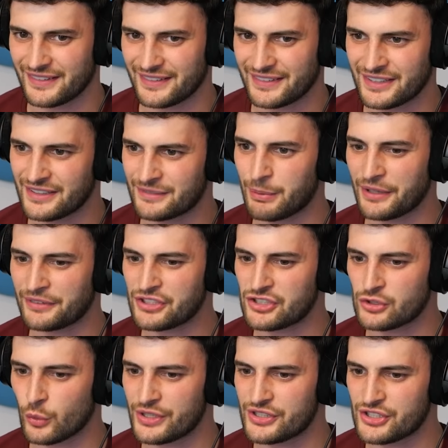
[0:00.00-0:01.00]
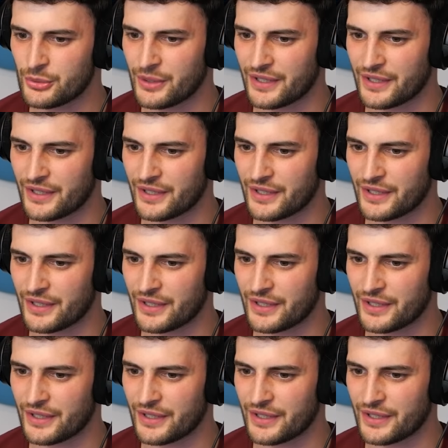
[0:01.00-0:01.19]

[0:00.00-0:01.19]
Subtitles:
To be able to switch to it